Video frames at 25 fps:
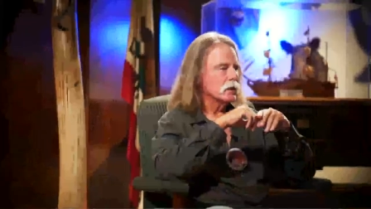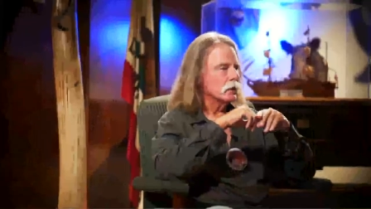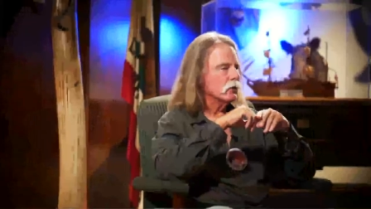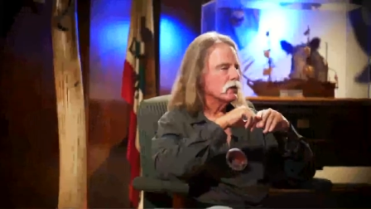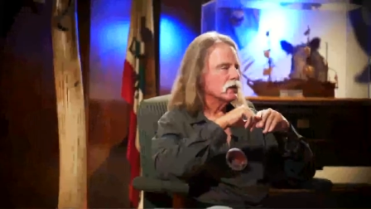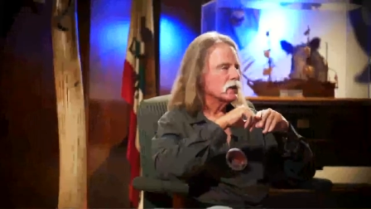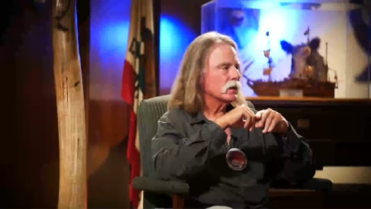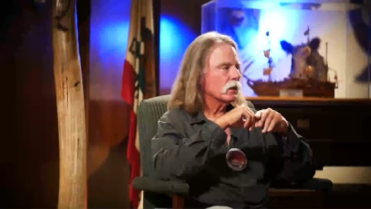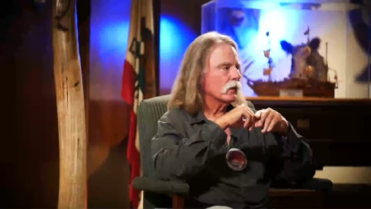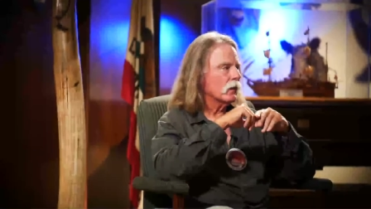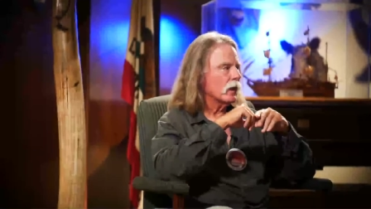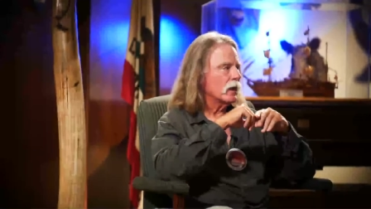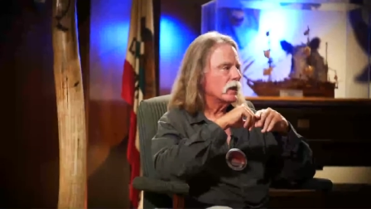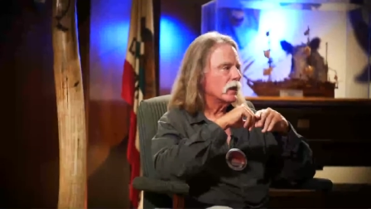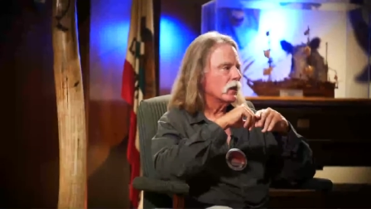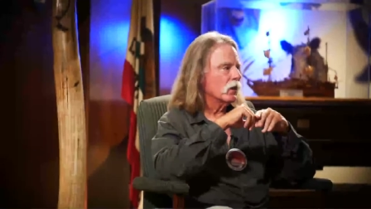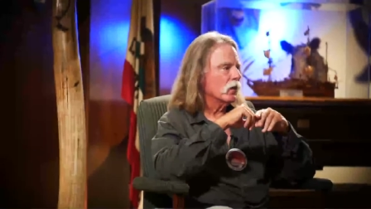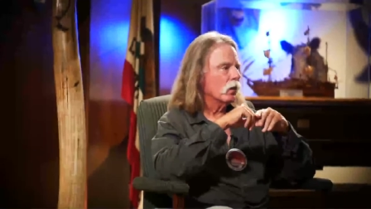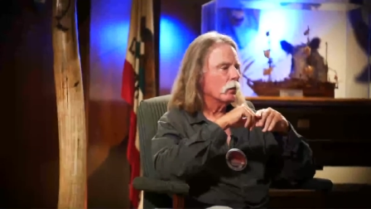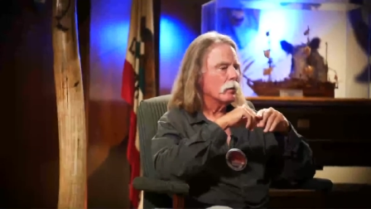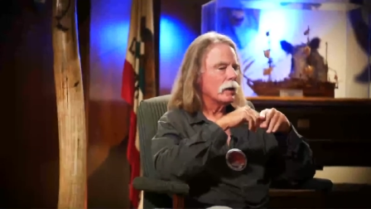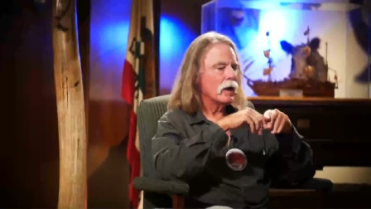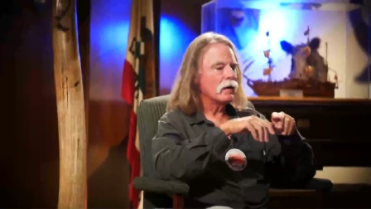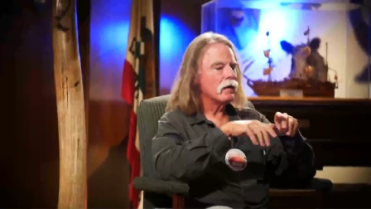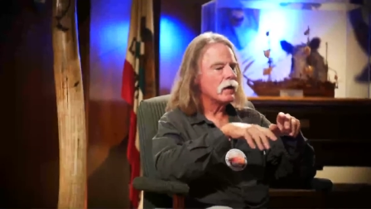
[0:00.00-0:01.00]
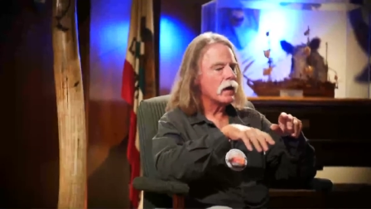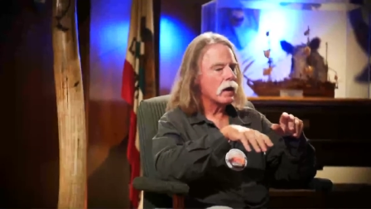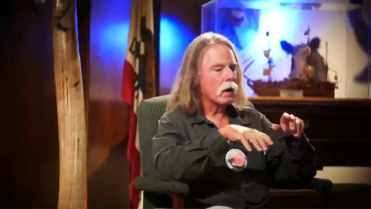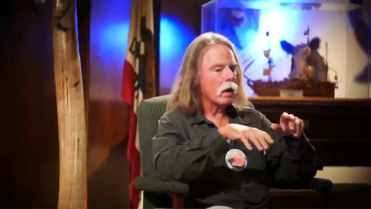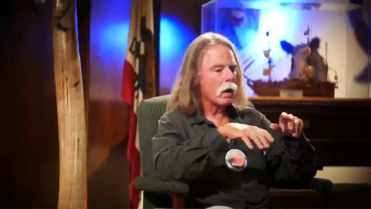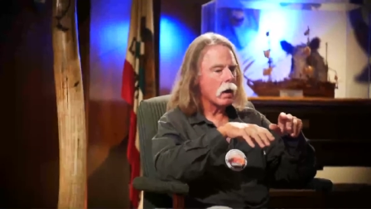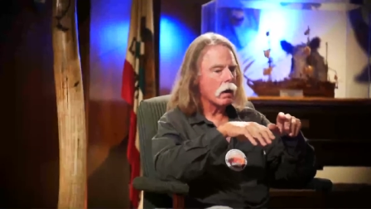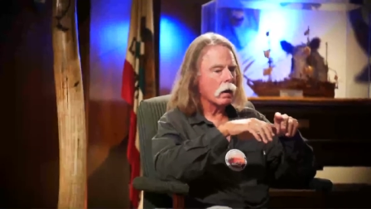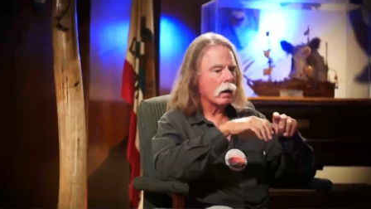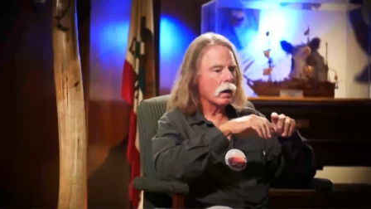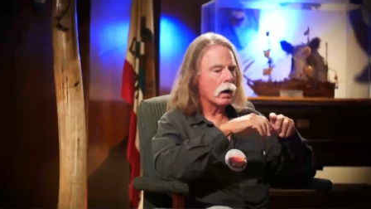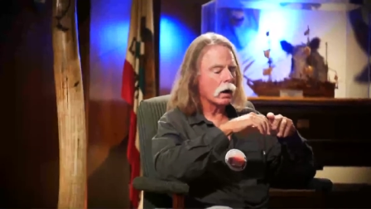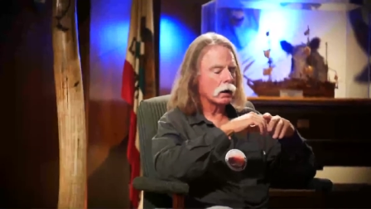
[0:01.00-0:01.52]
was a great hero of mine. They
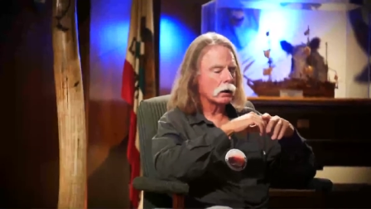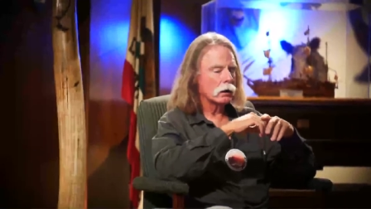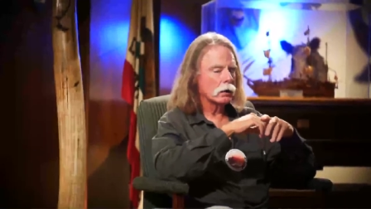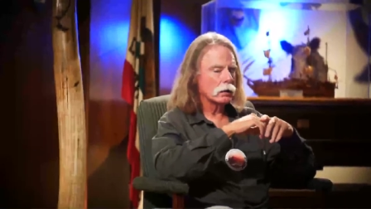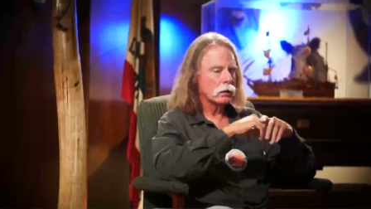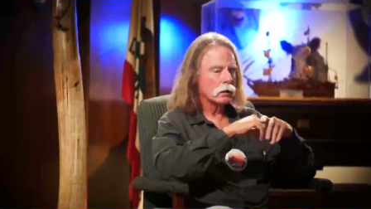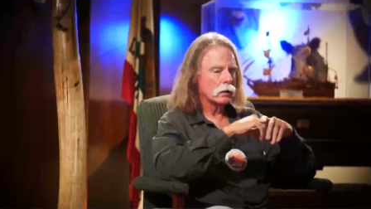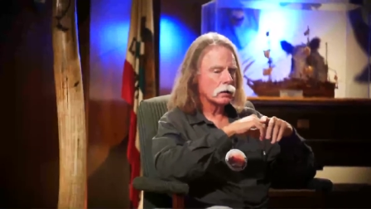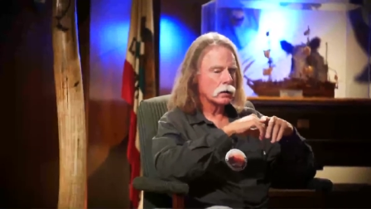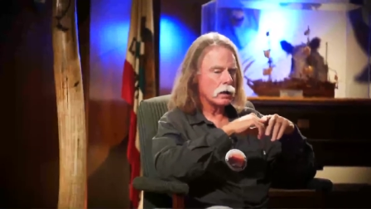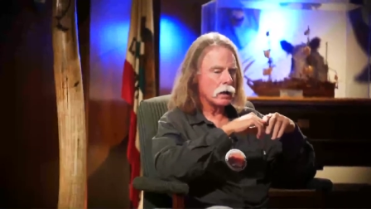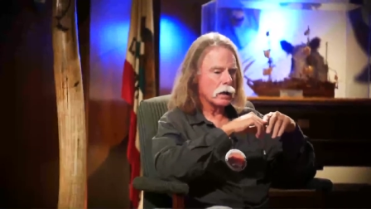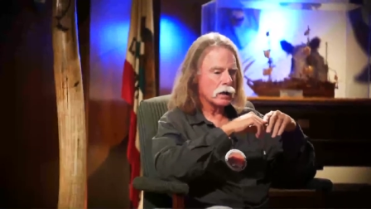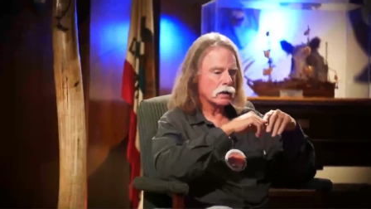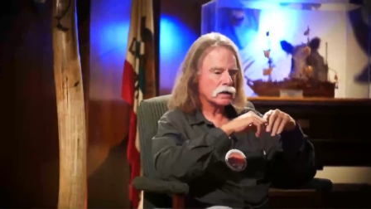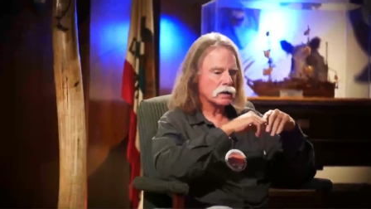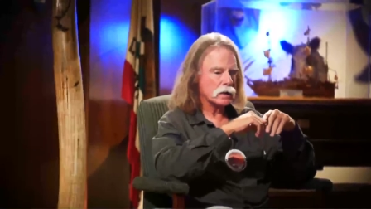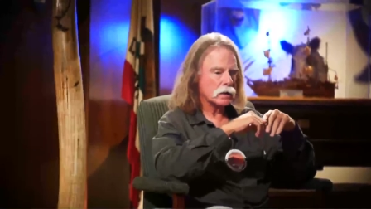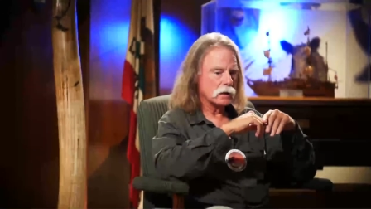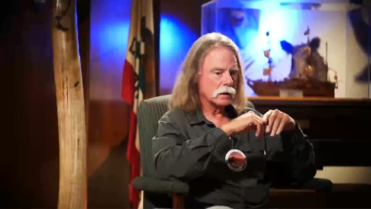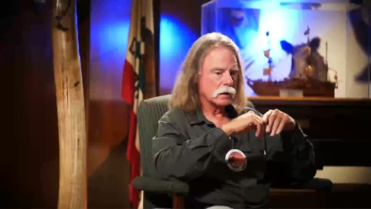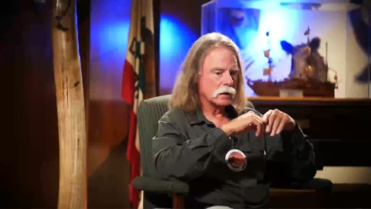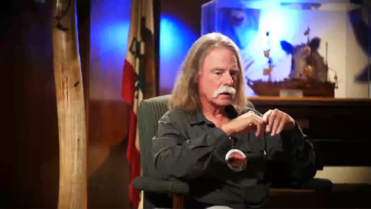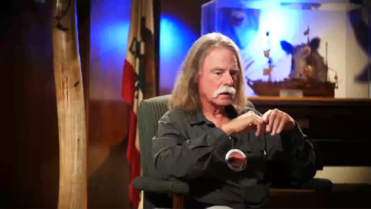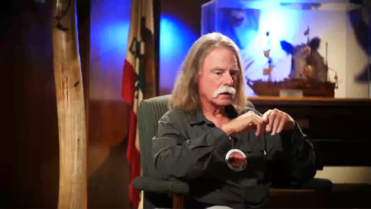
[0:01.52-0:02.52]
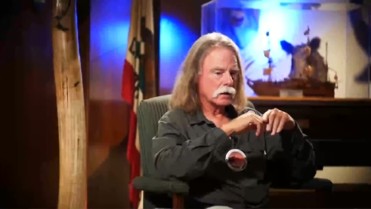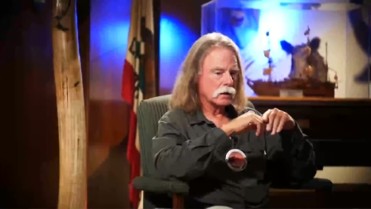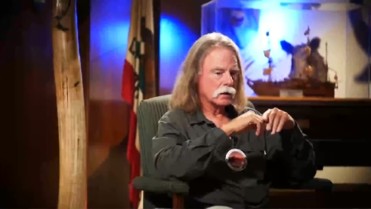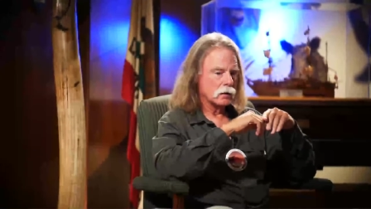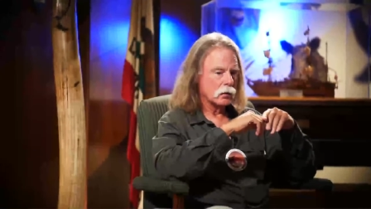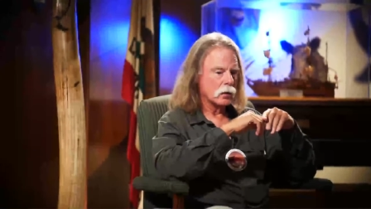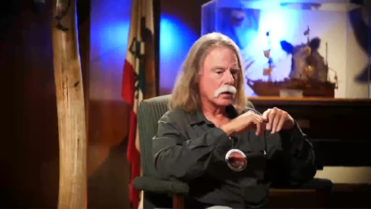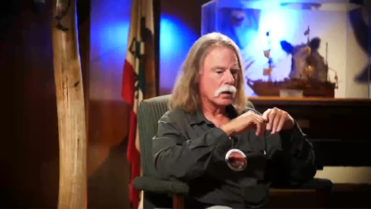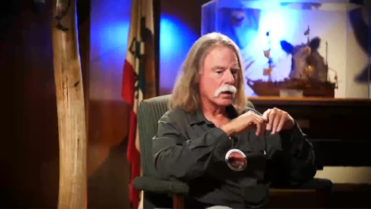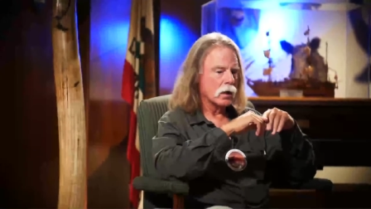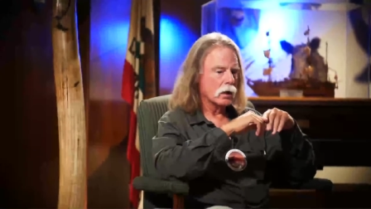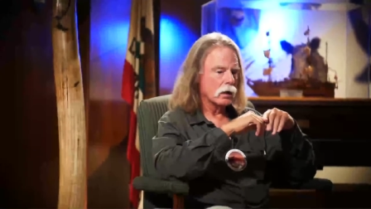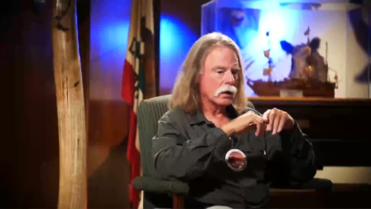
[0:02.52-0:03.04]
all are. Next.
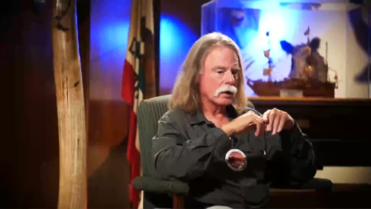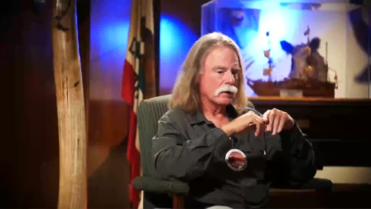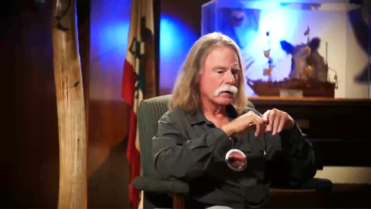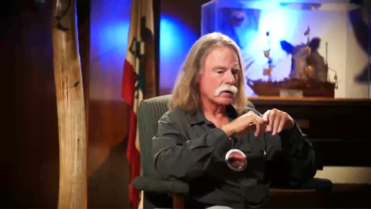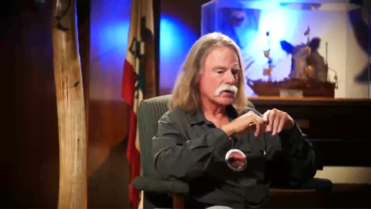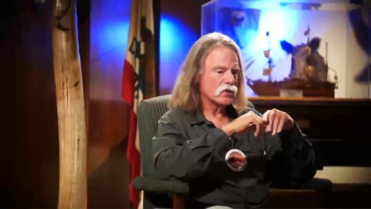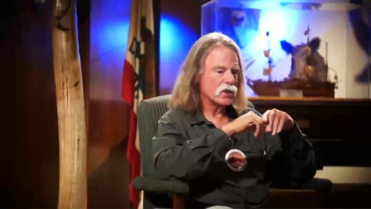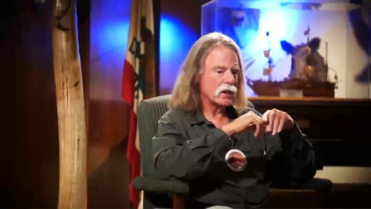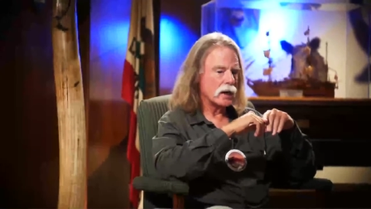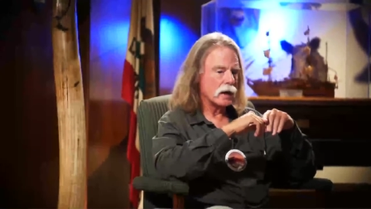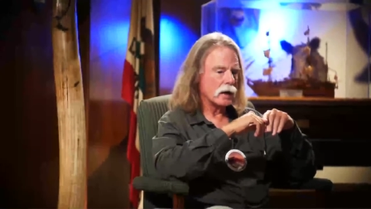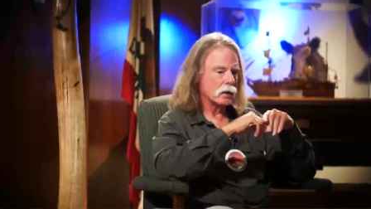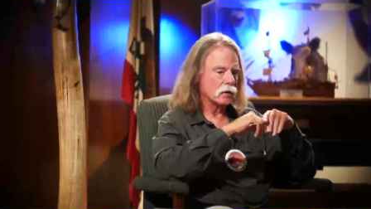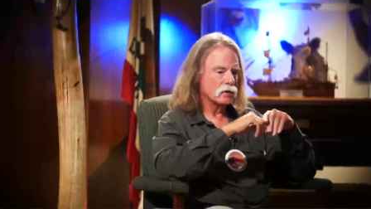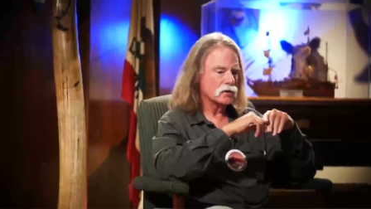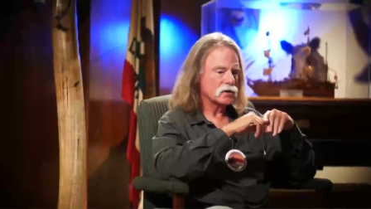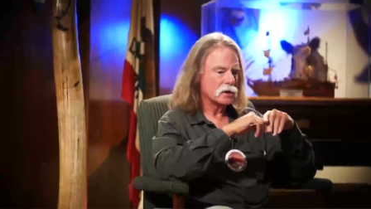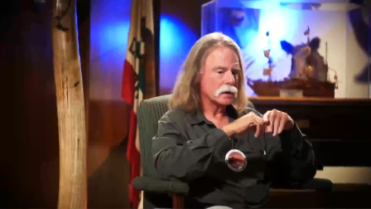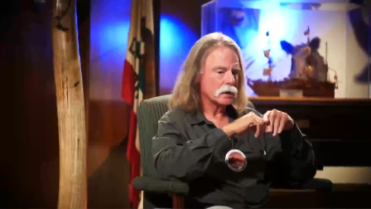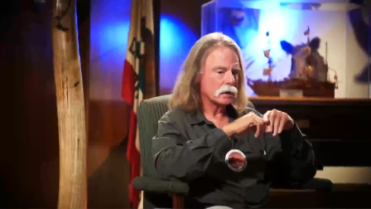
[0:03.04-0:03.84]
We're all in their shadows.